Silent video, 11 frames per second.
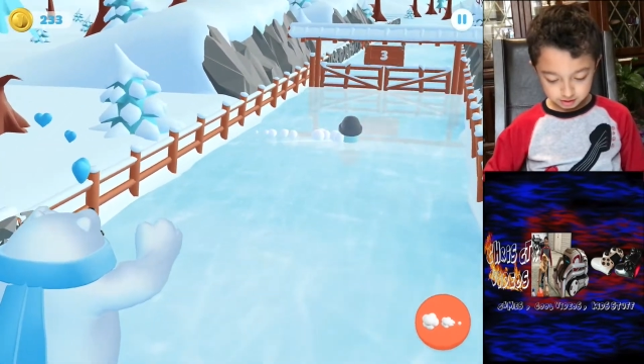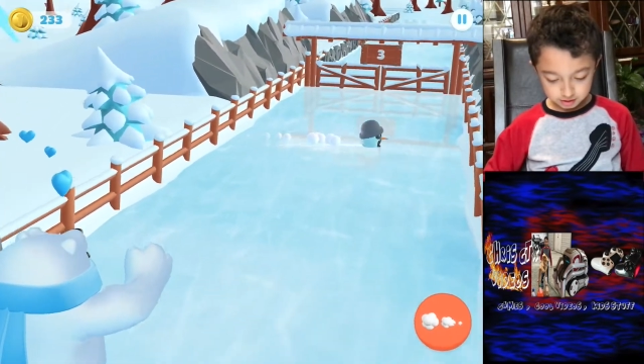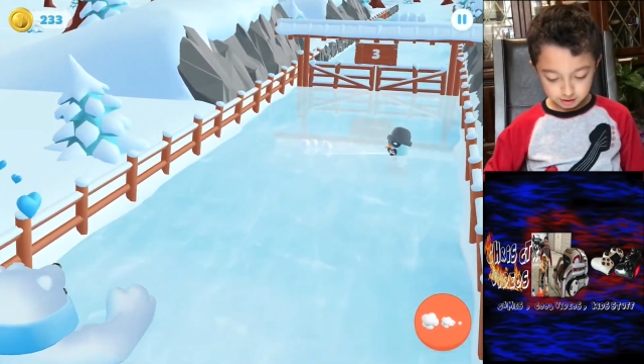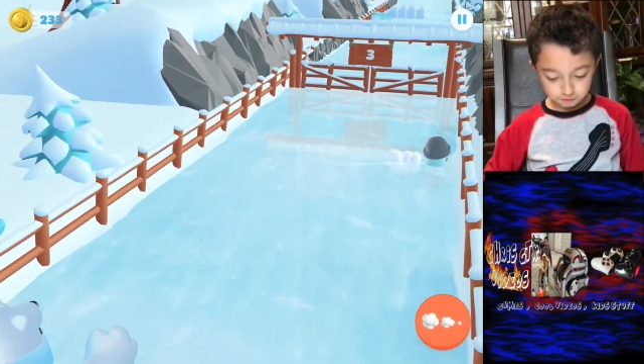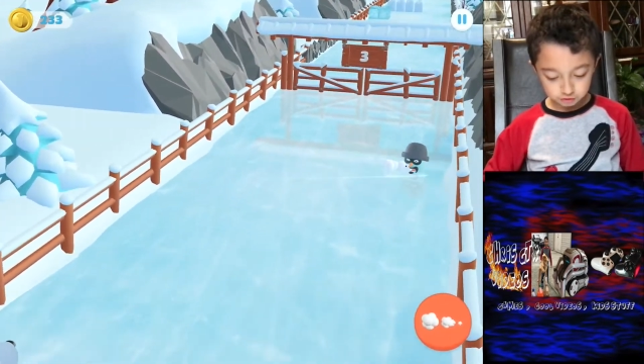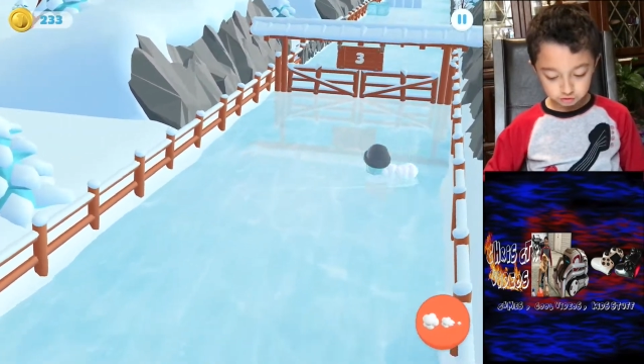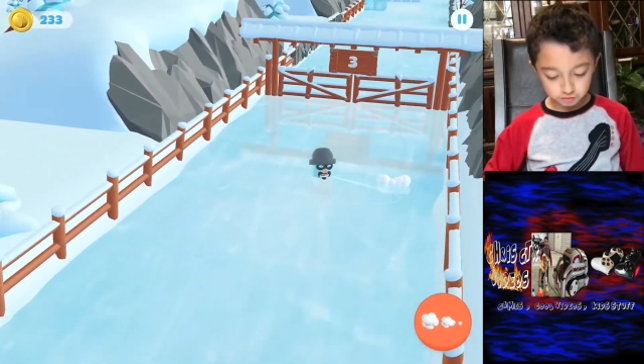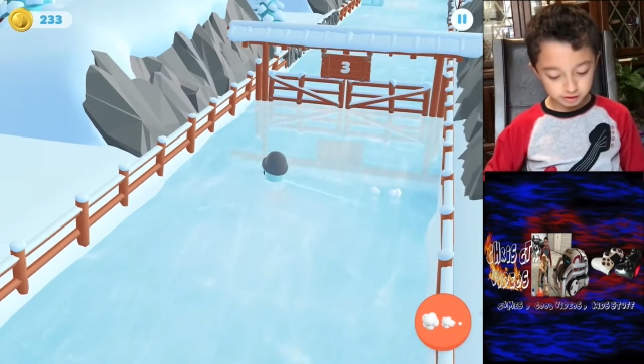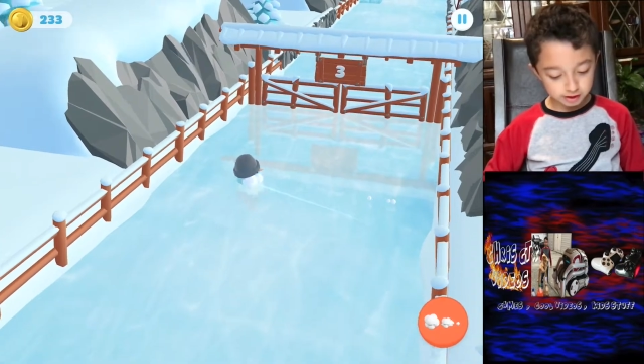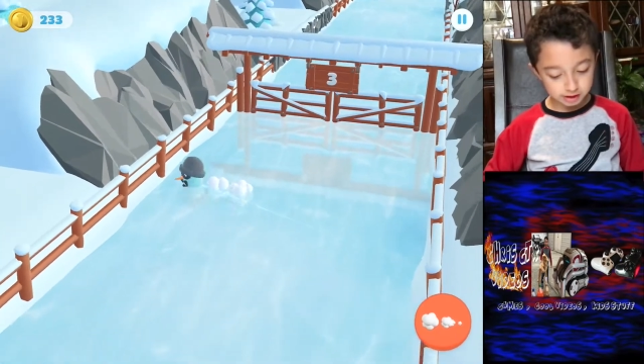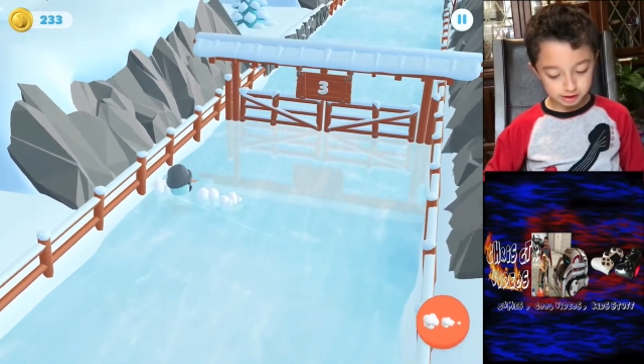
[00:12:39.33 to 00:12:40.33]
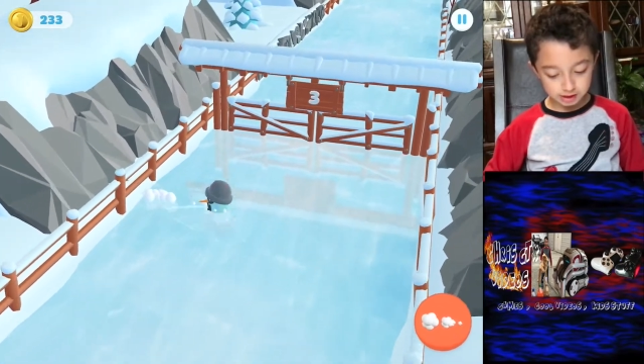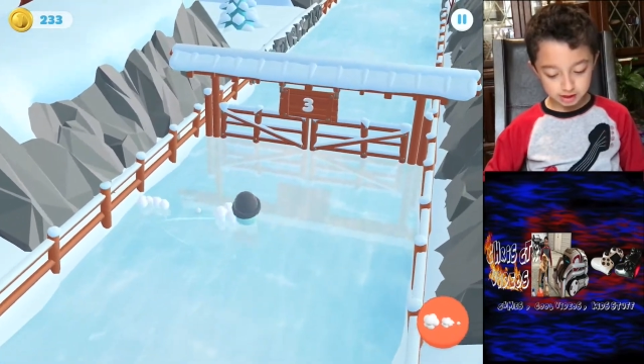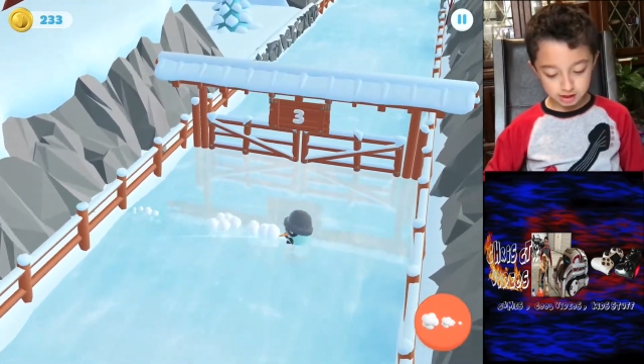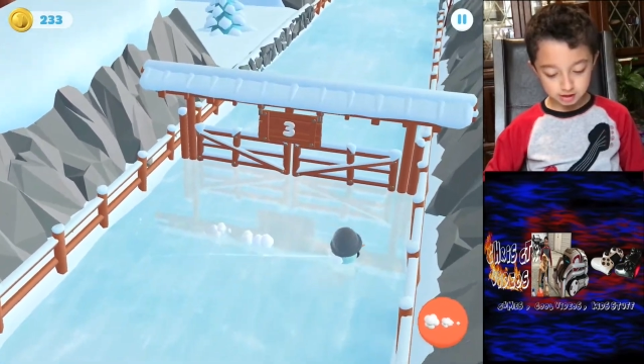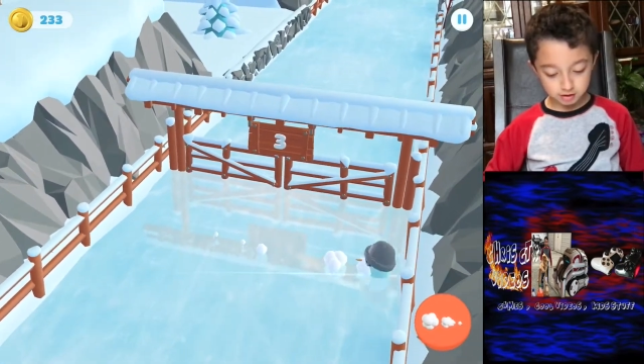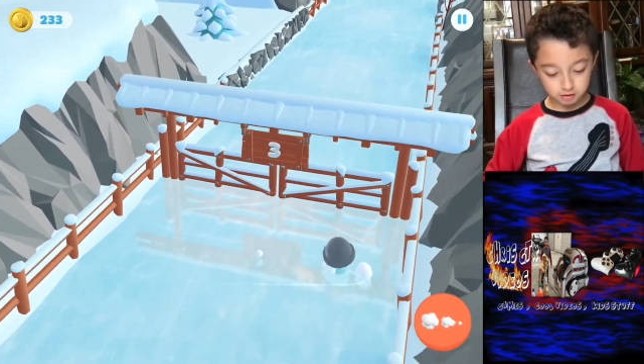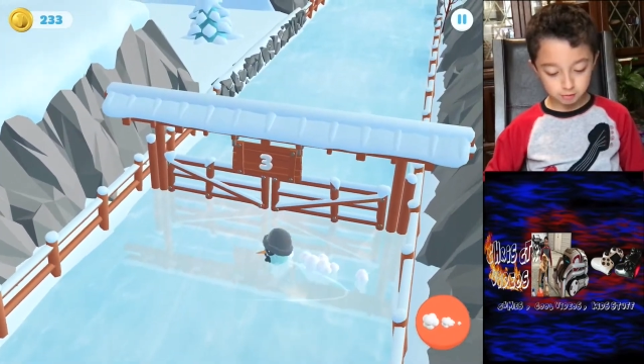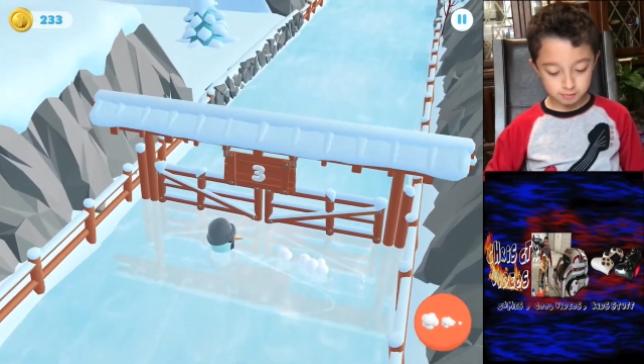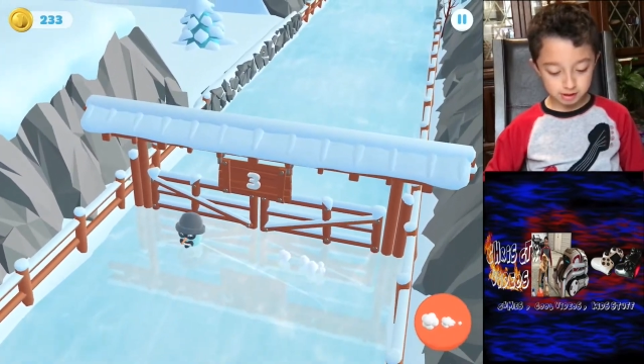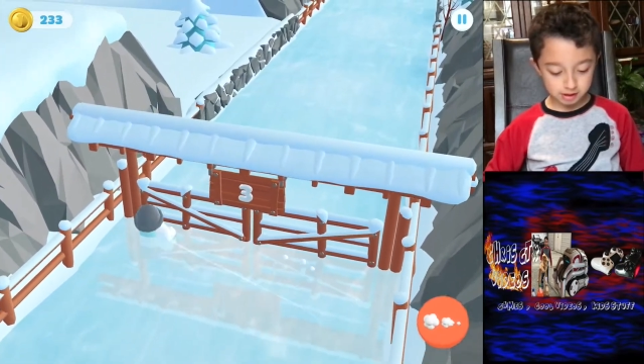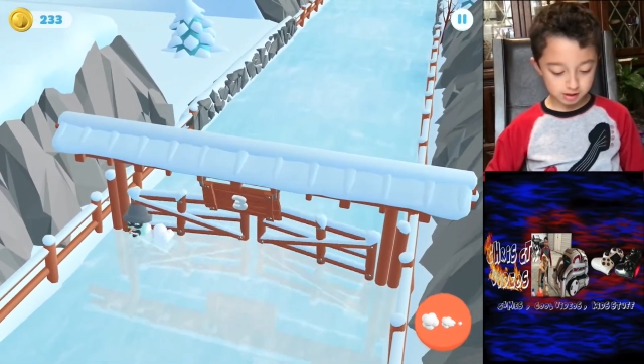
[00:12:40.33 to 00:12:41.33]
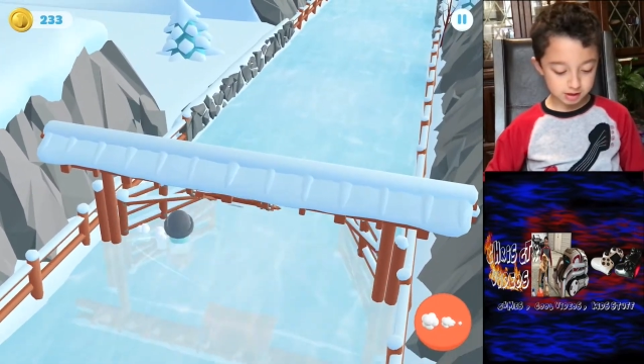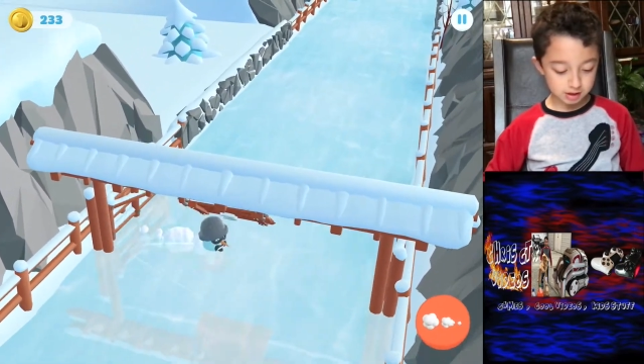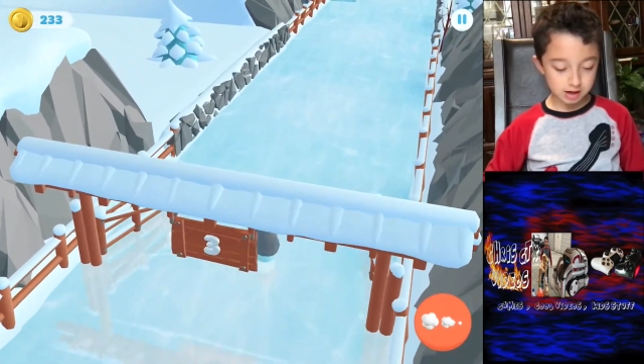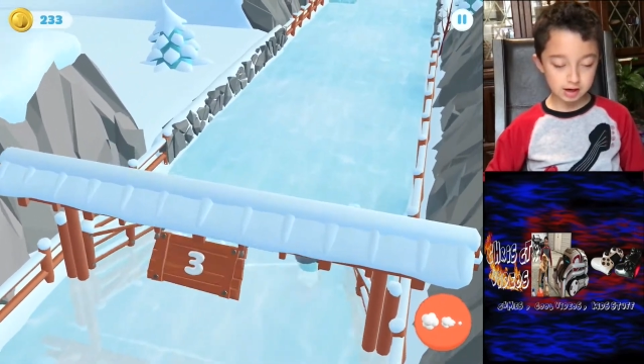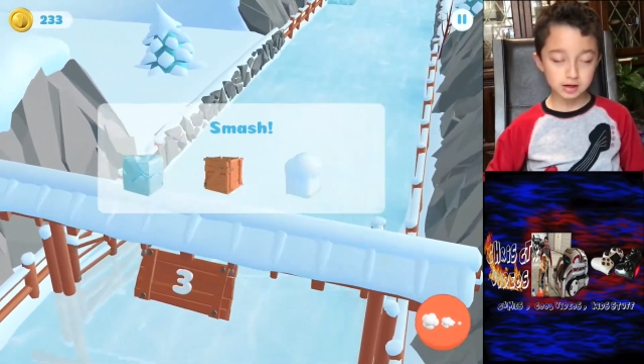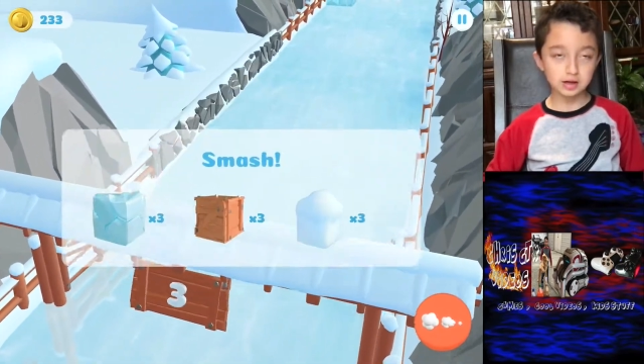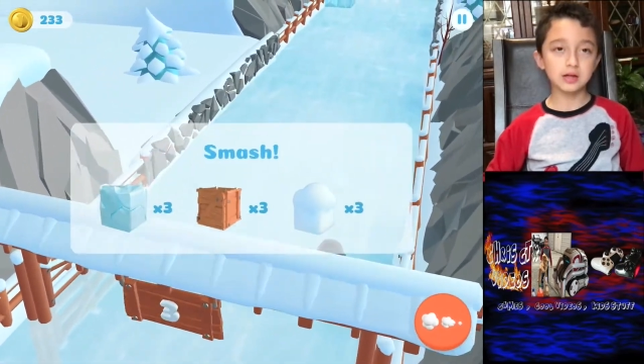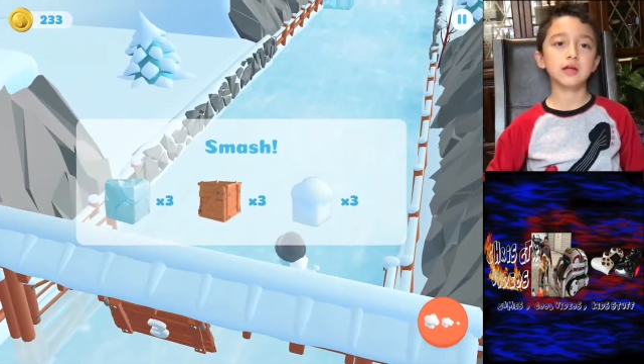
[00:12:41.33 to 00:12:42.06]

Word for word: Level three again, oh my god.